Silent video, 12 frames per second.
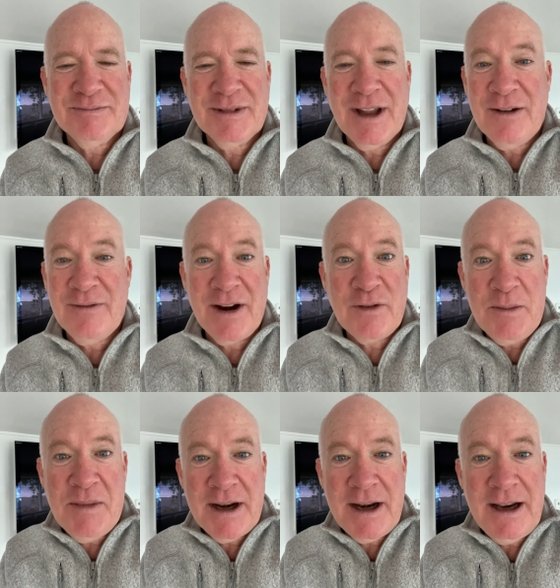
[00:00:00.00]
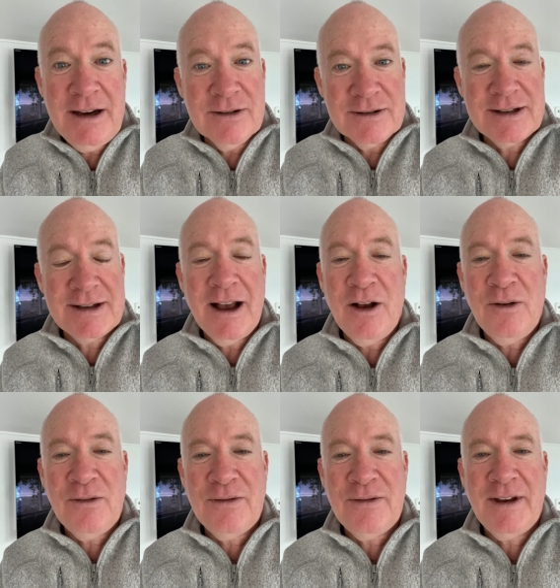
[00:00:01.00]
love everybody,
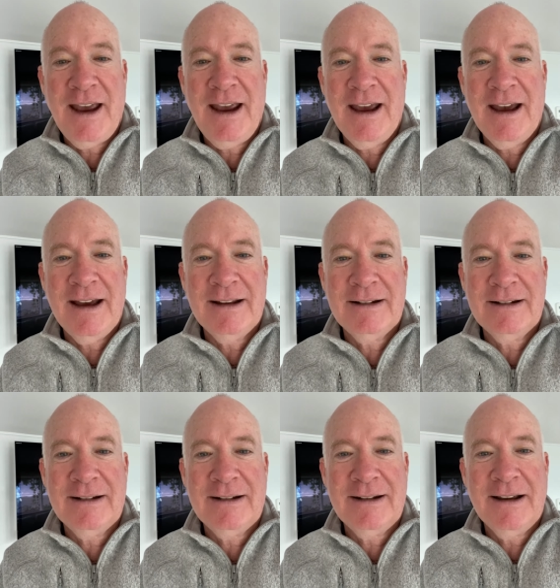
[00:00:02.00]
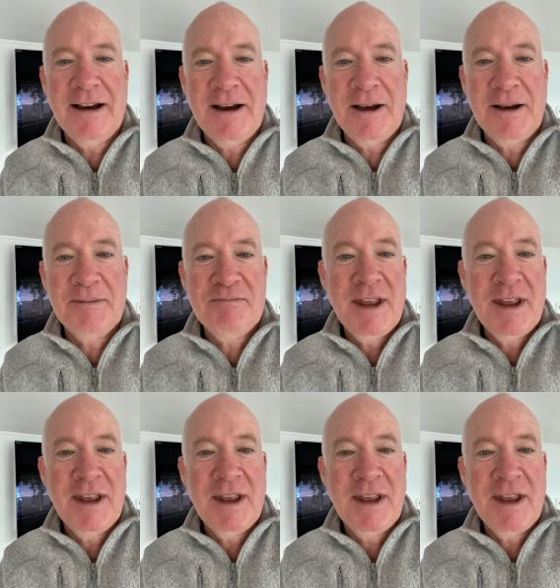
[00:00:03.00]
yourself, and uh,